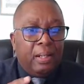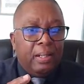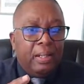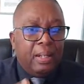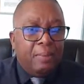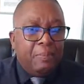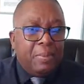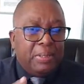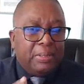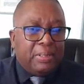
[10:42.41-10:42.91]

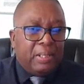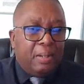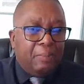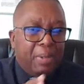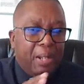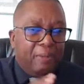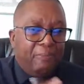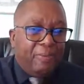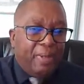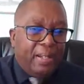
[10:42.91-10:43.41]
Let me
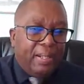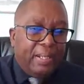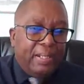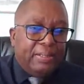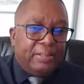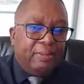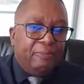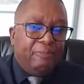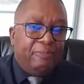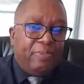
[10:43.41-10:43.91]
start by
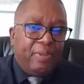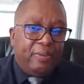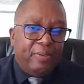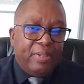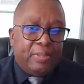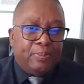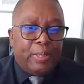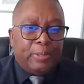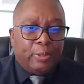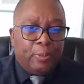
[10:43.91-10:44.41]
thanking some
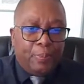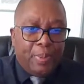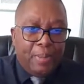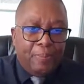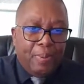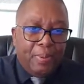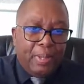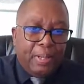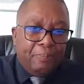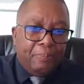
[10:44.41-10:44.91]
very special
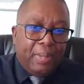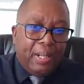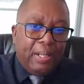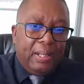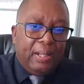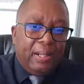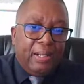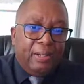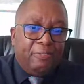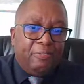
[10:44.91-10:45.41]
people in my
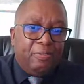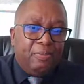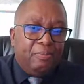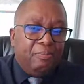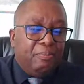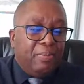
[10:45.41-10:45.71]
life.